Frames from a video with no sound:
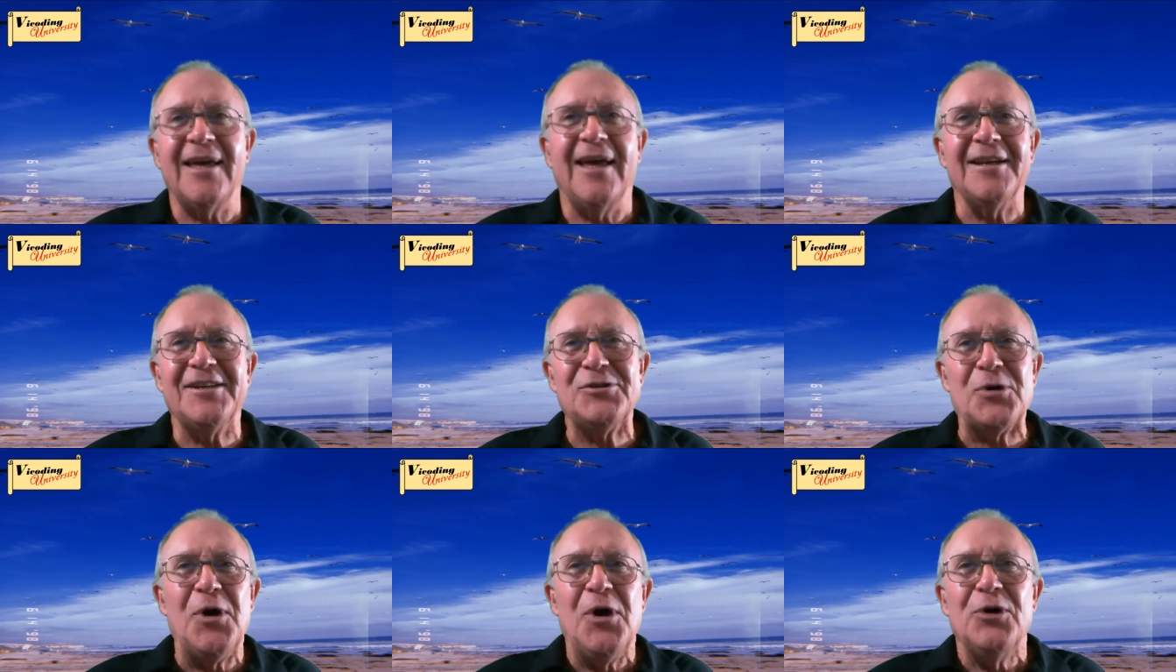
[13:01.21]
So
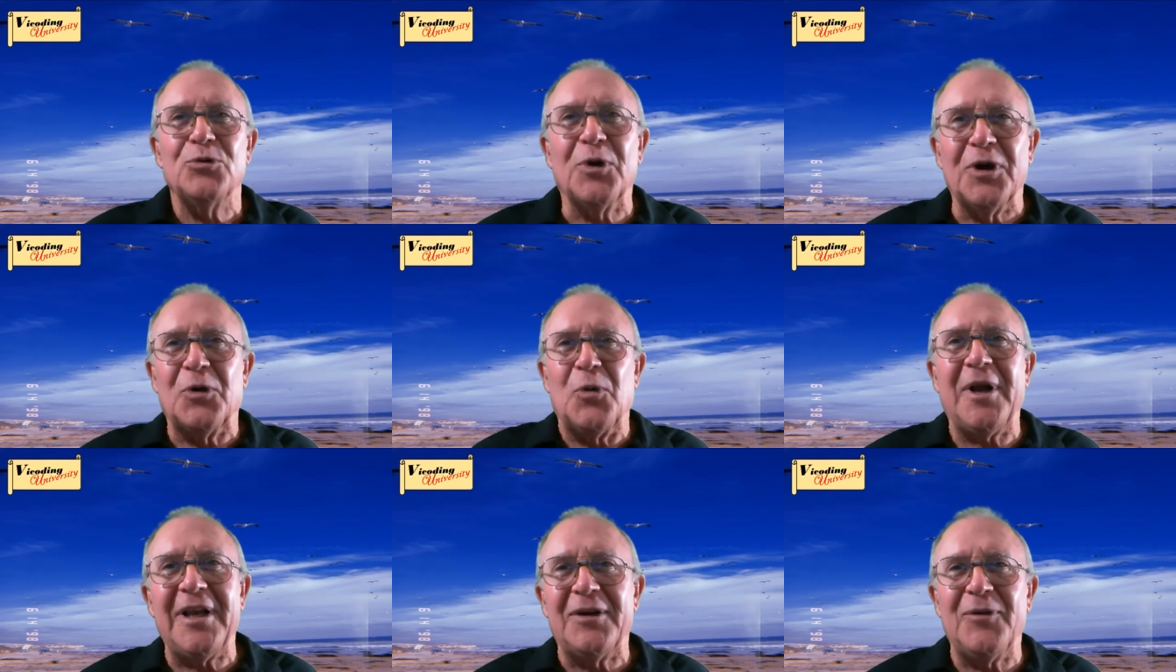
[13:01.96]
we're going to quickly
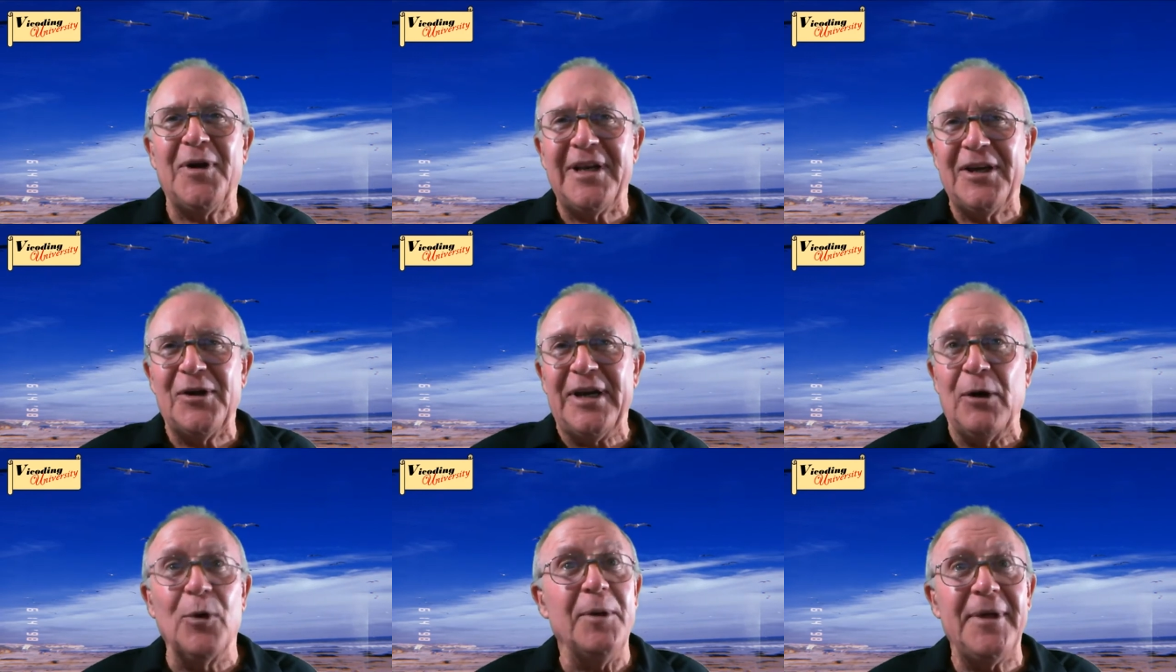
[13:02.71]
go. Now we're
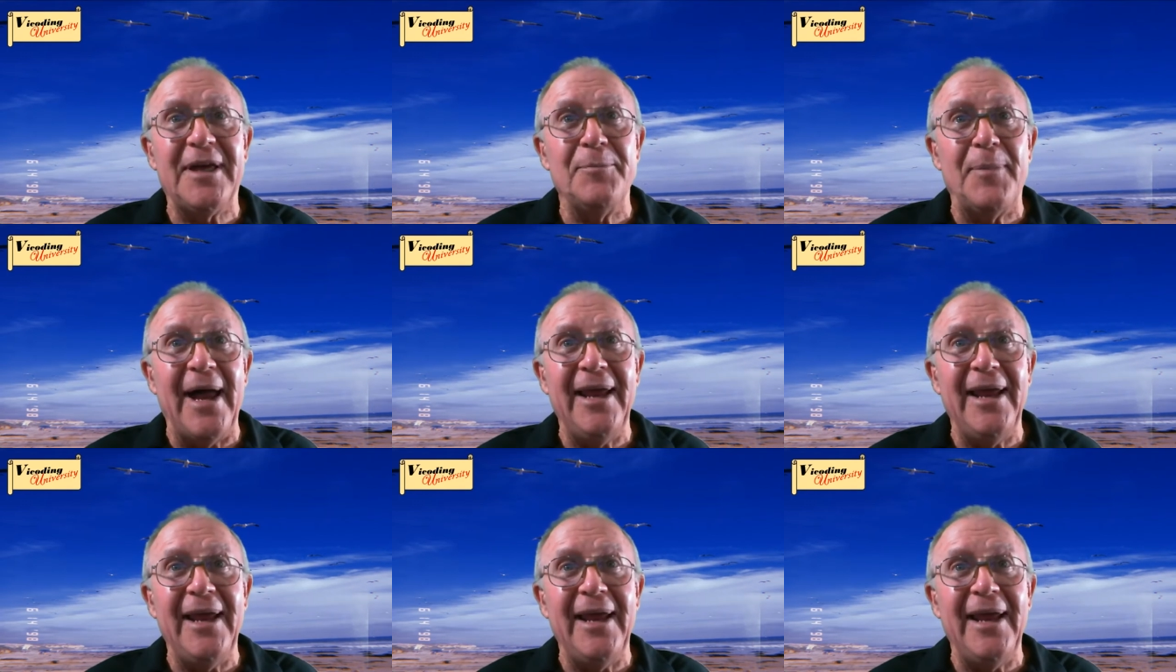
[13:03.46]
going to be combining